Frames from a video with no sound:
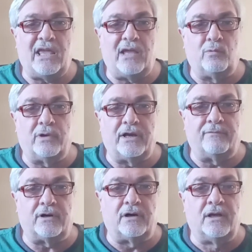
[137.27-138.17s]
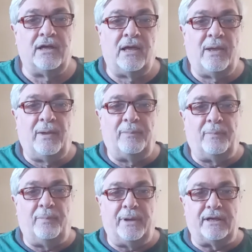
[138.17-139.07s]
whatever.
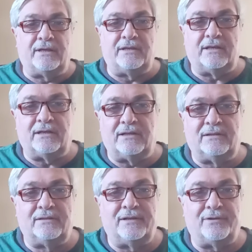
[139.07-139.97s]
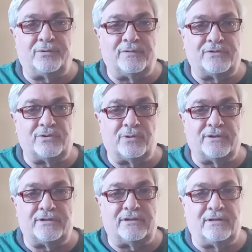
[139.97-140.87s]
But in a thrift store,
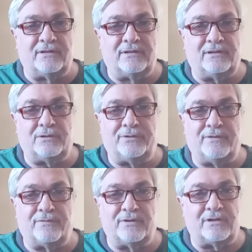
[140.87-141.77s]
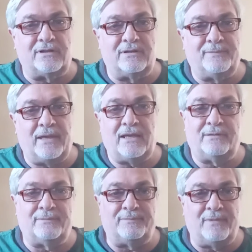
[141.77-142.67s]
it's a little different,
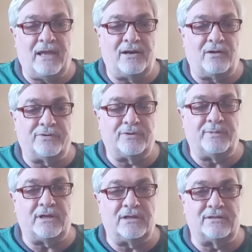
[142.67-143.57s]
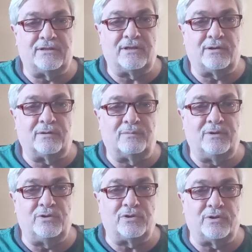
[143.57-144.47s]
and also because they're
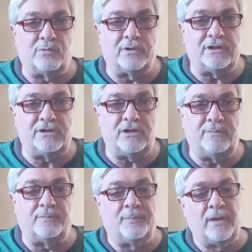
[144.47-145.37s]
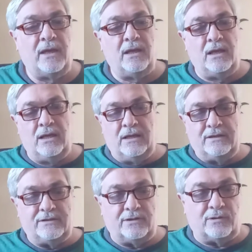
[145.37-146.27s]
usually really cheap.
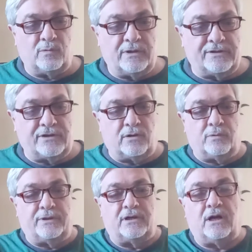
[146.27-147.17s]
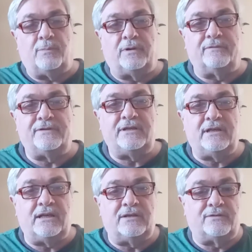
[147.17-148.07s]
So I want to start with a couple of
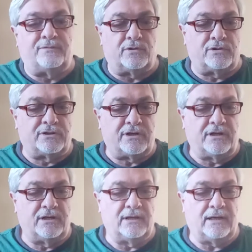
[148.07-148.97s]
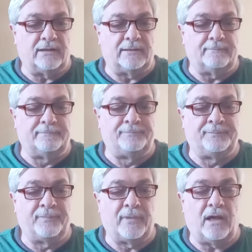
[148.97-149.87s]
CDs first.
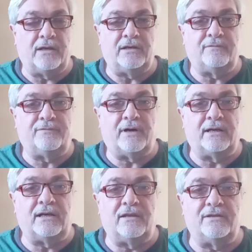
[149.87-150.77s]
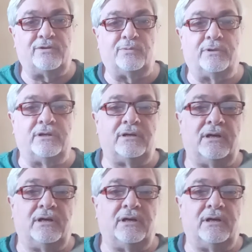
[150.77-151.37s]
I did find this one,